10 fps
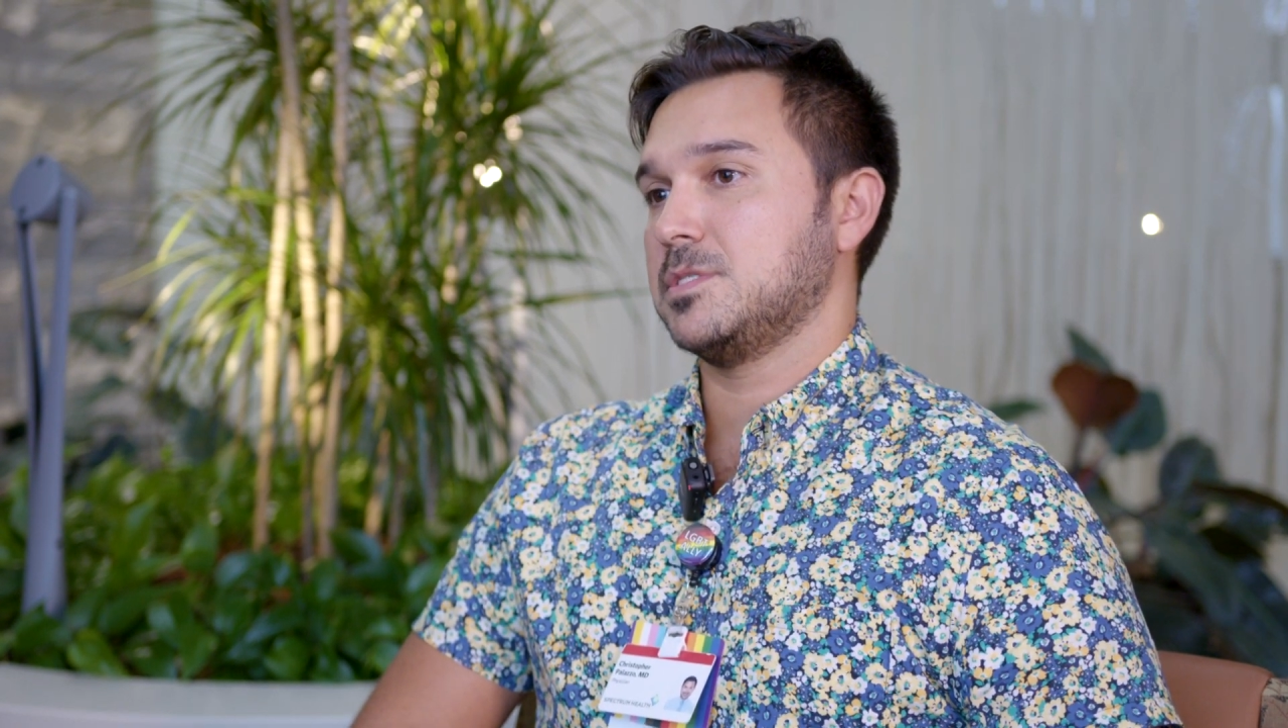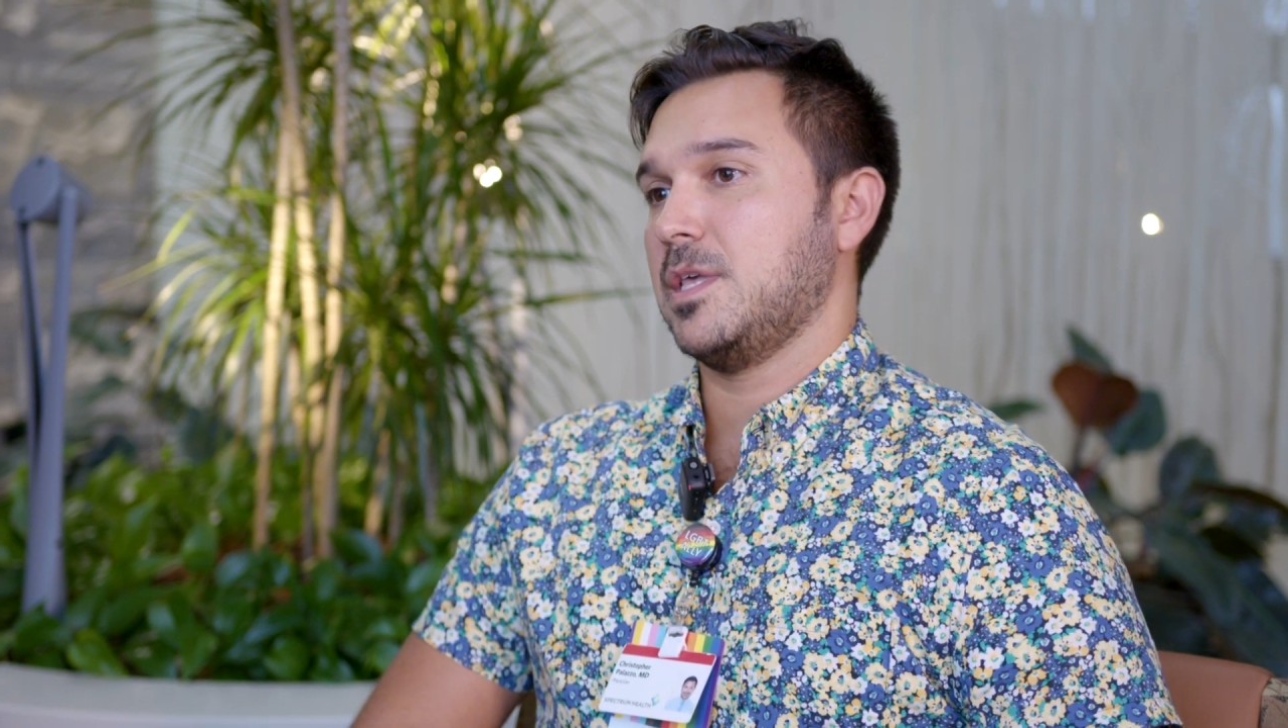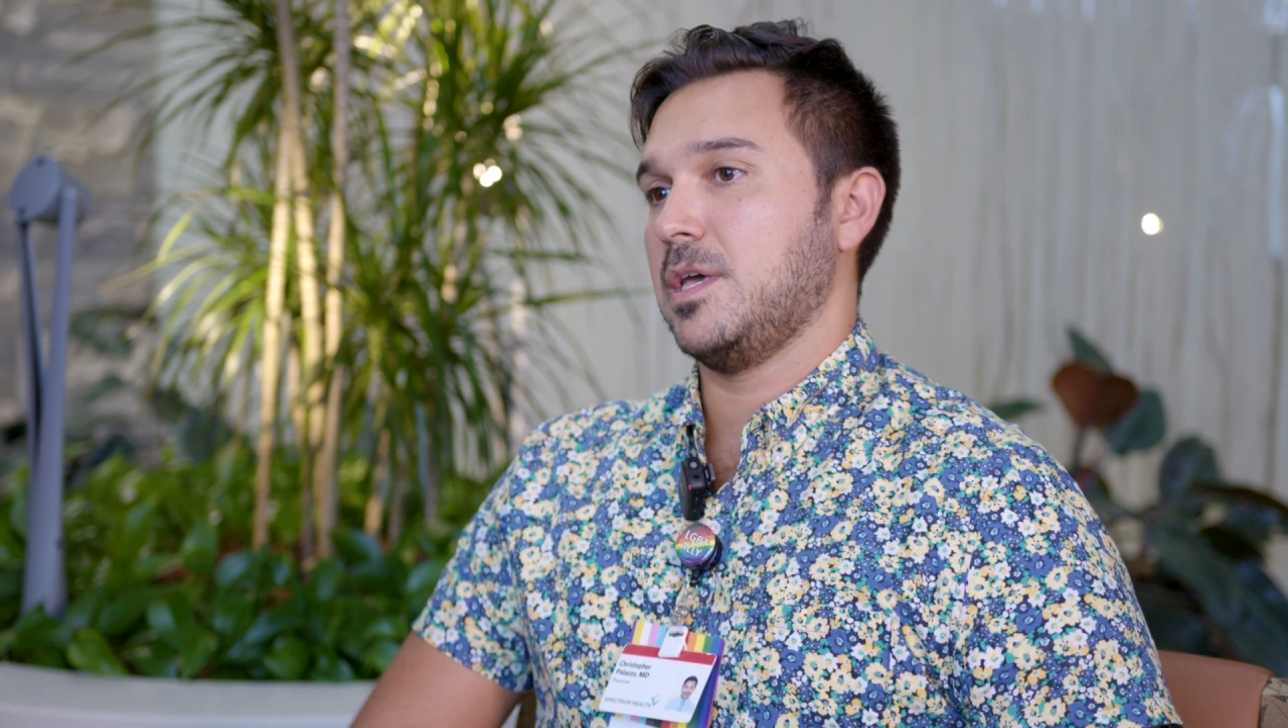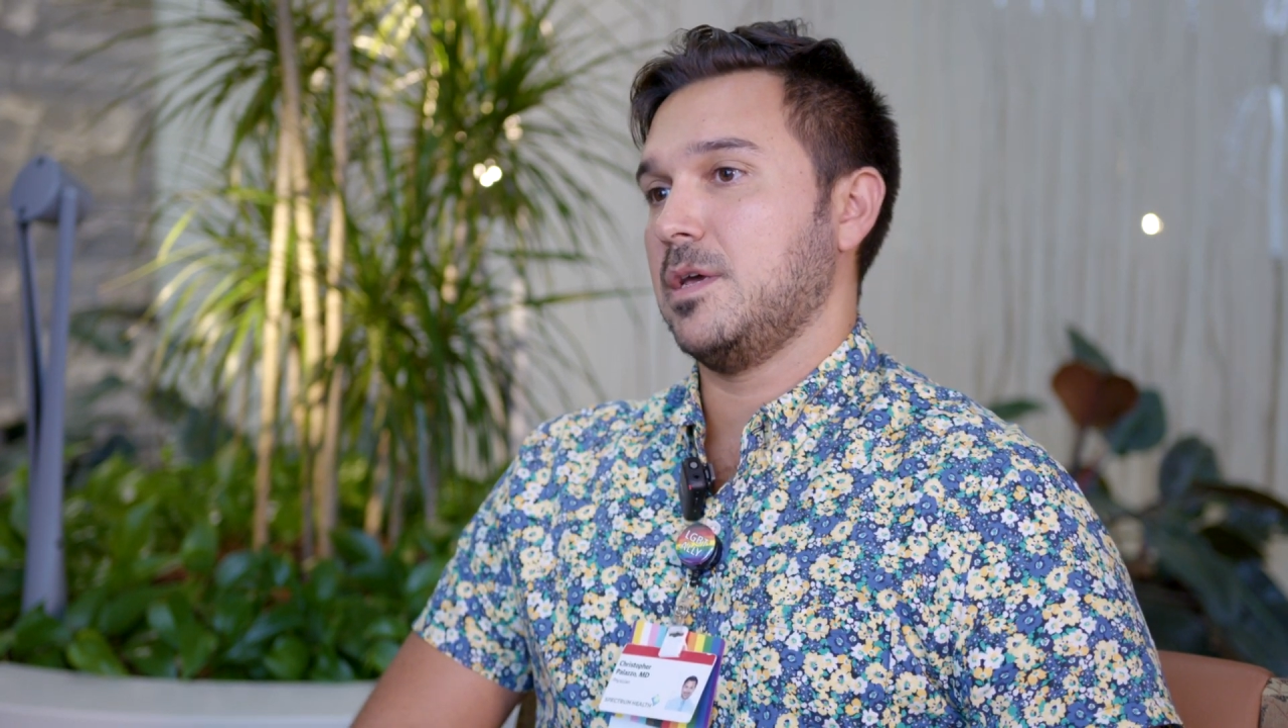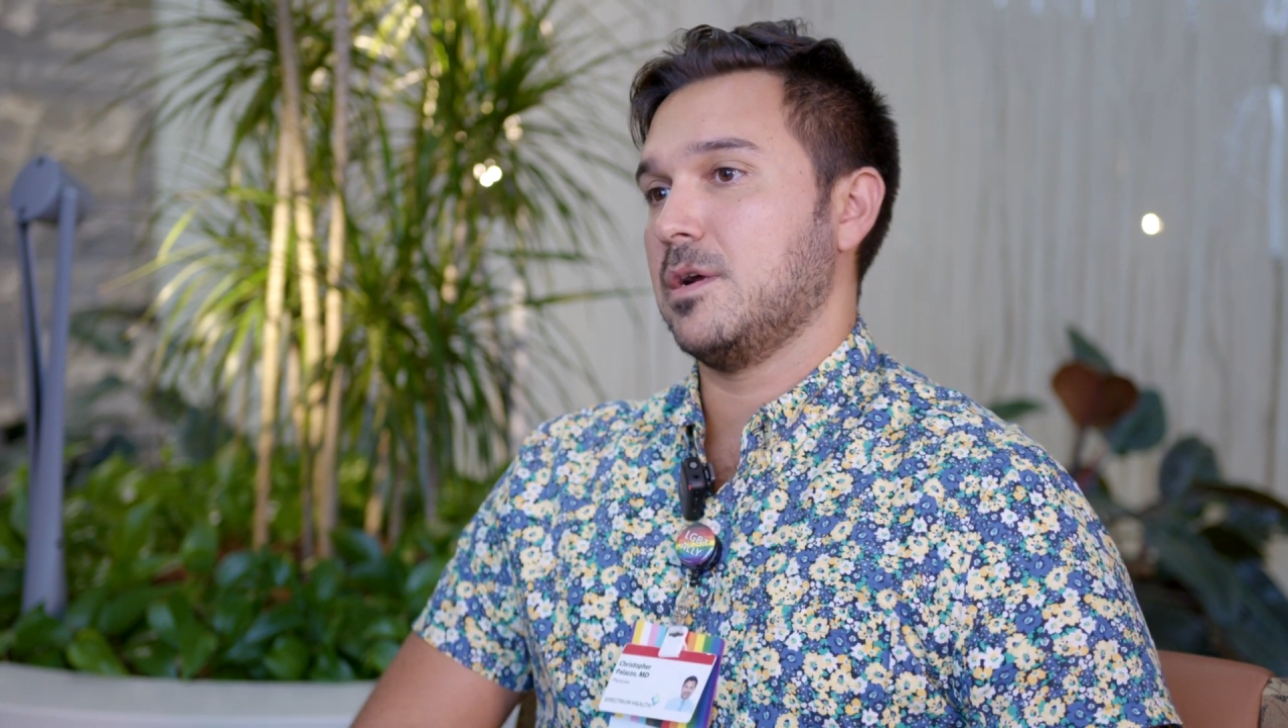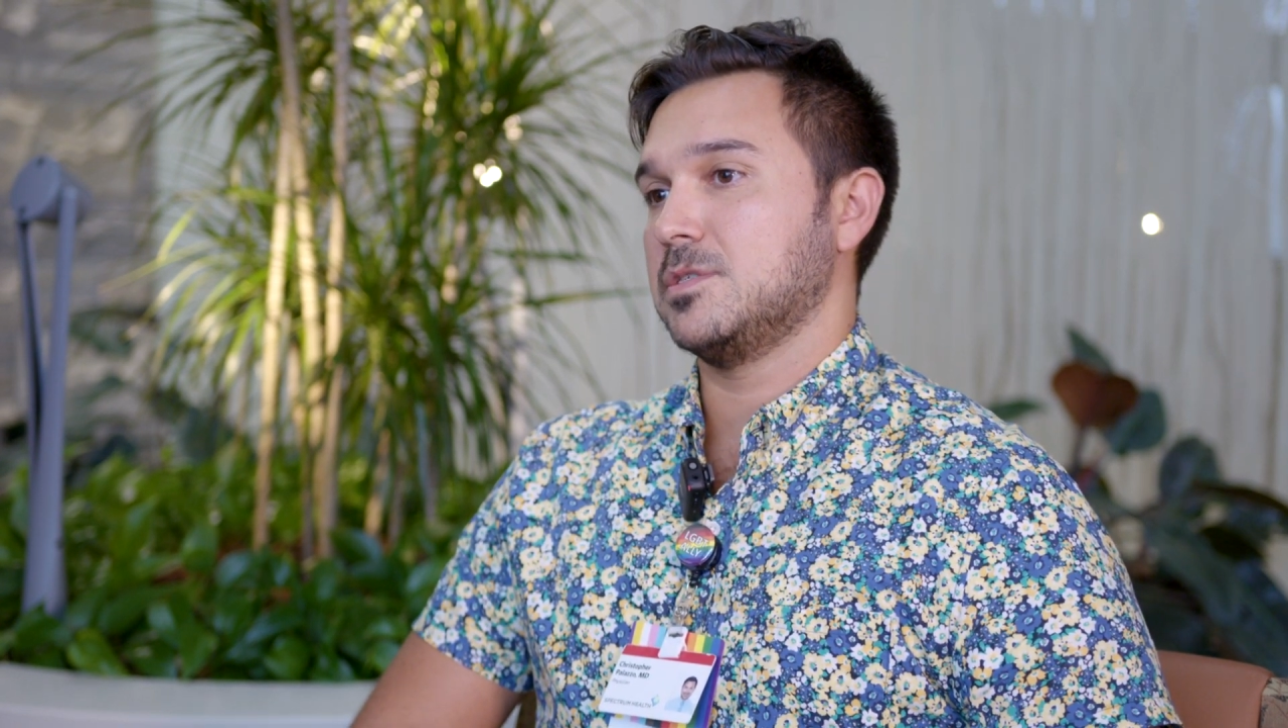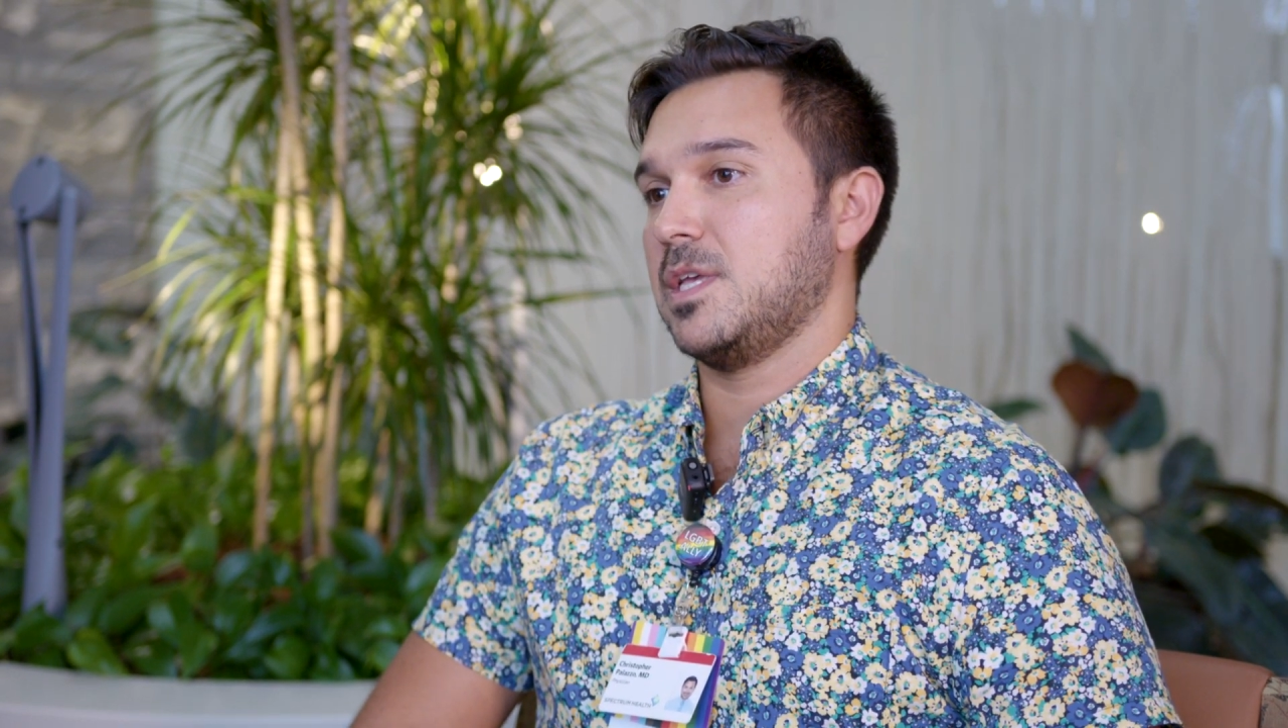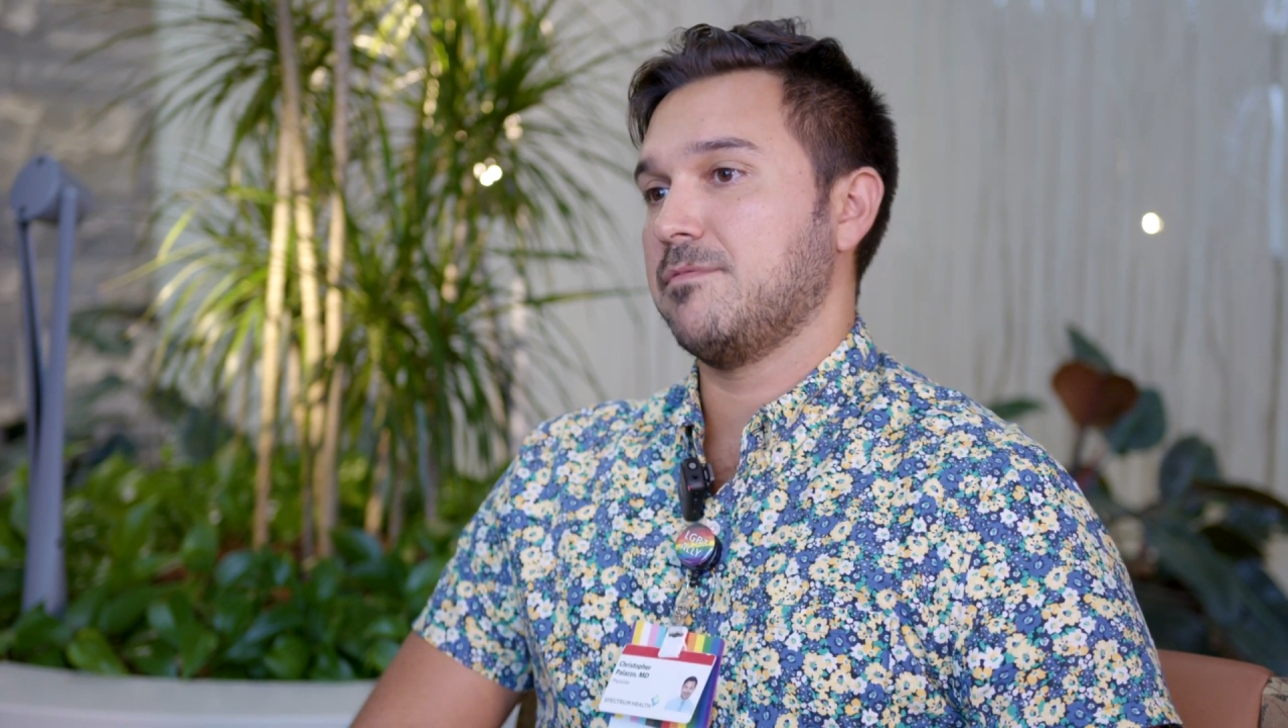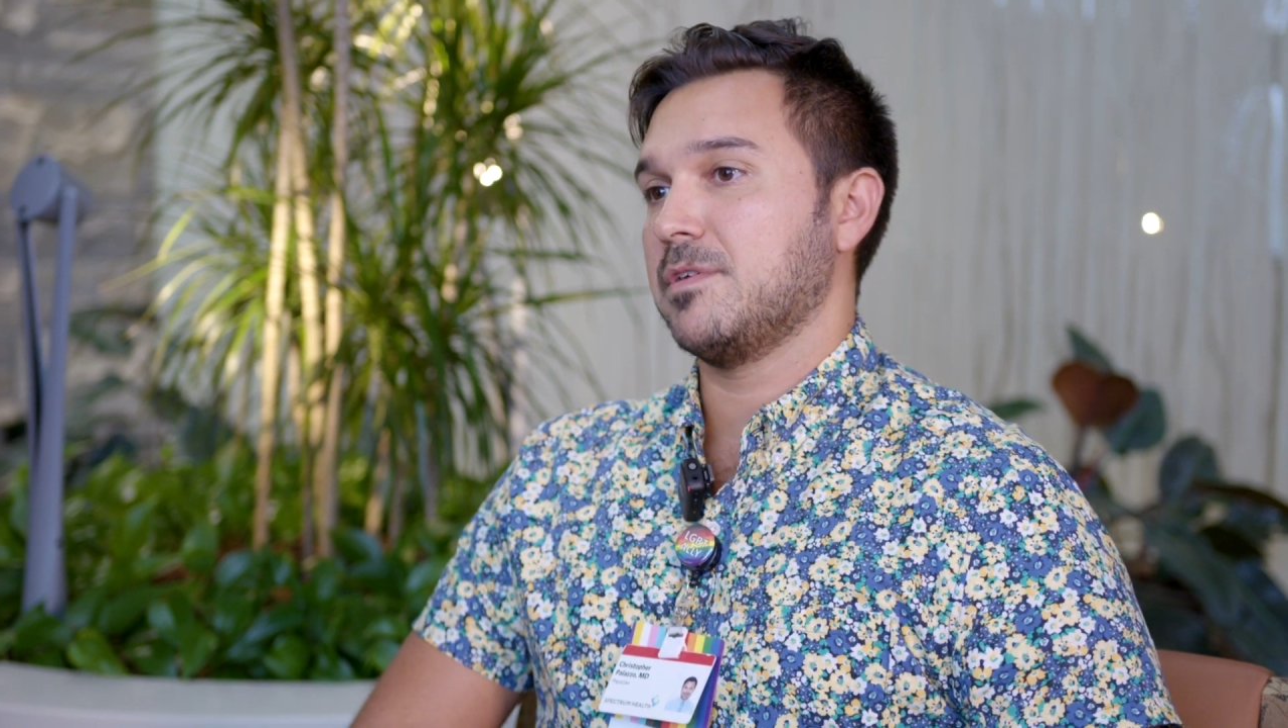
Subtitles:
that are safe